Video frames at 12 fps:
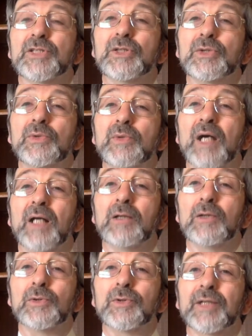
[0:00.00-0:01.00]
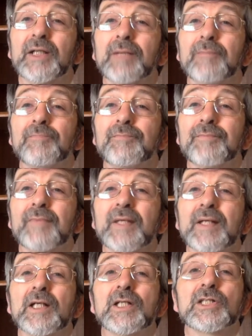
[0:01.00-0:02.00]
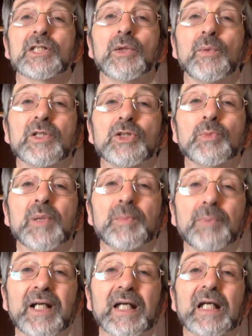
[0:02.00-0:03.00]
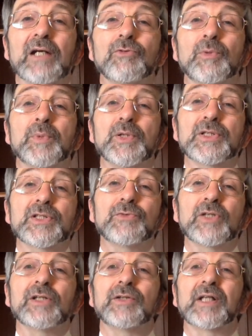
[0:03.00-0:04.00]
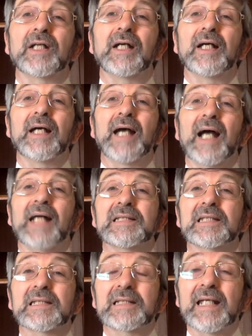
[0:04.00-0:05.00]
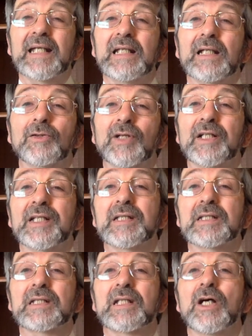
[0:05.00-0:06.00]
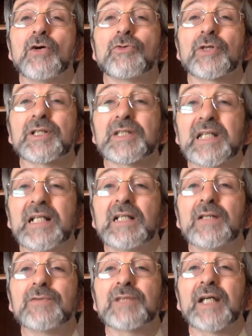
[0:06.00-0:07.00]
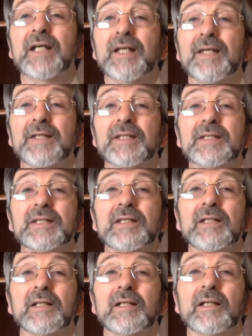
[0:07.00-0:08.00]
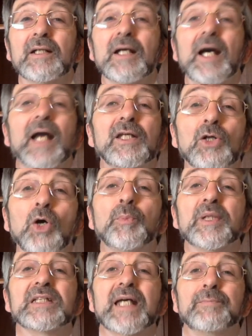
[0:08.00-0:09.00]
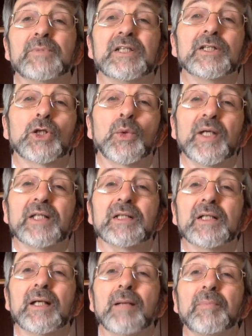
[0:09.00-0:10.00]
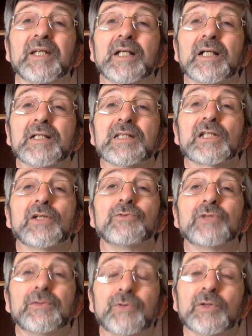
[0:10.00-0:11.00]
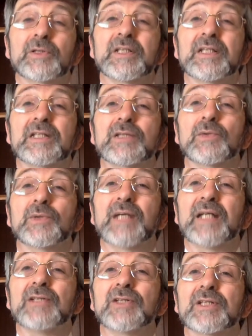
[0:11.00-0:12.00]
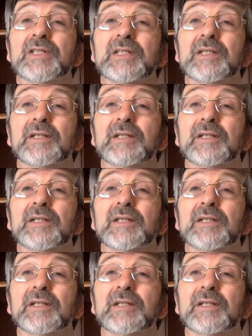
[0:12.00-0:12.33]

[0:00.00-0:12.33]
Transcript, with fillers: too alluring. So we should be praying for persevering and sustaining grace for ourselves and others, and not be tempted to quit because of difficulties or dangers.